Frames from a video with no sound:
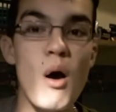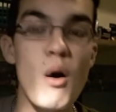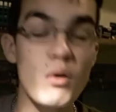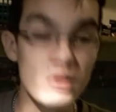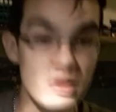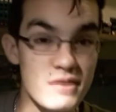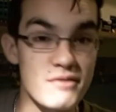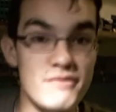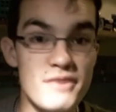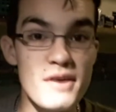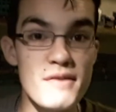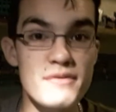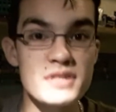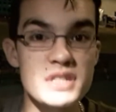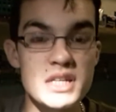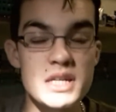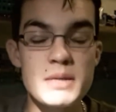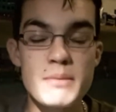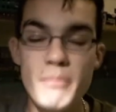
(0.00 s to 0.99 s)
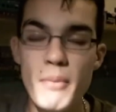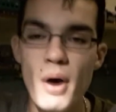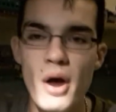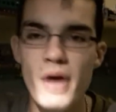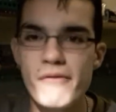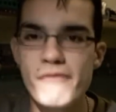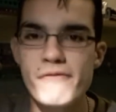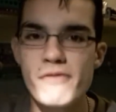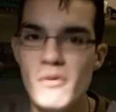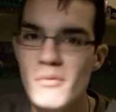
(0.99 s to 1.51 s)
only 50, but
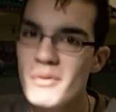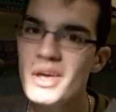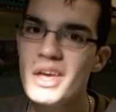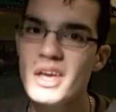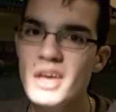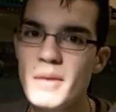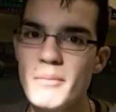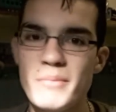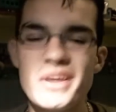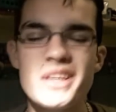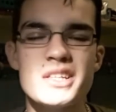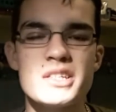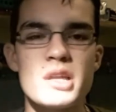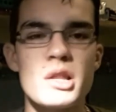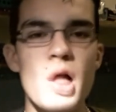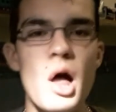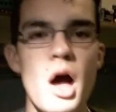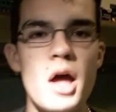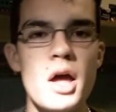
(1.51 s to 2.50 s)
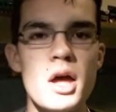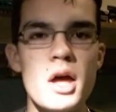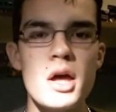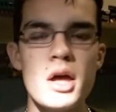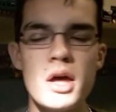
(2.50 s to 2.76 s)
for me it means a lot.